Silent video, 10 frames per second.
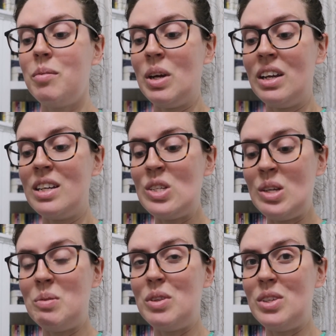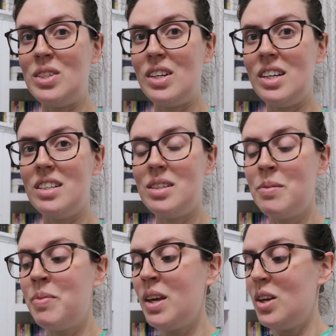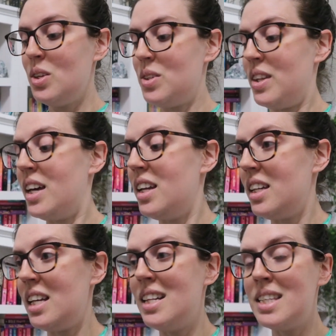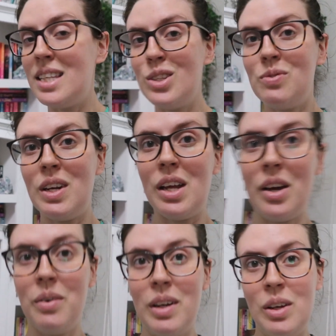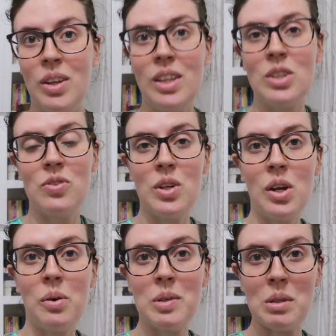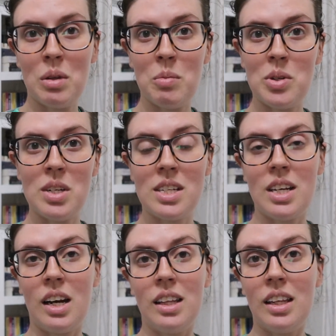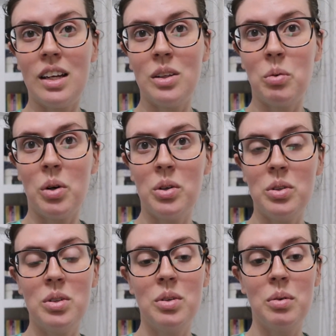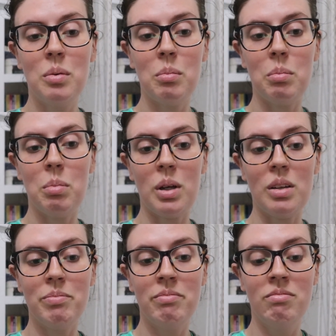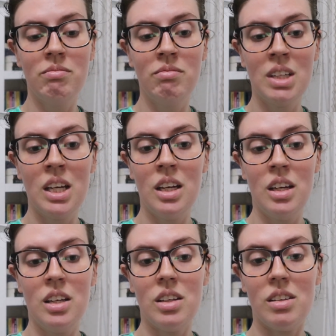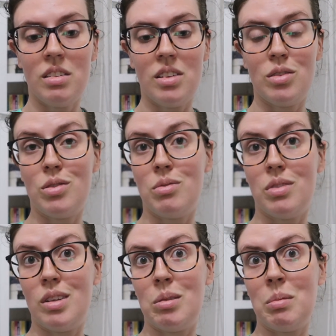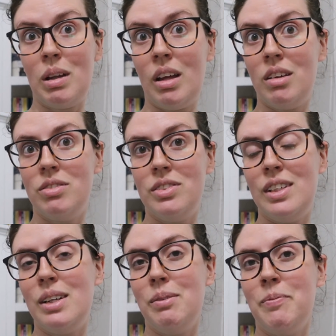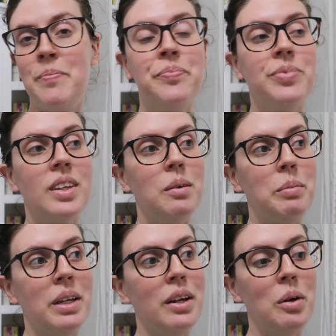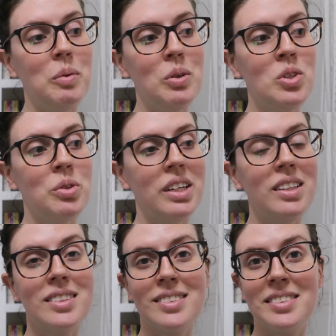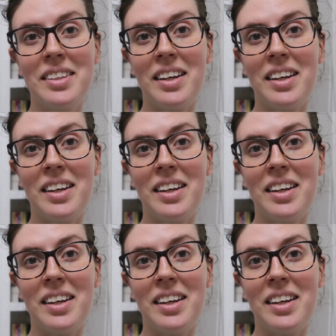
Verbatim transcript: I'm going to continue with this series. So that ends this video. I know that this video wasn't the most exciting thing in the world, but it's my life, you know. But I hope you enjoyed it.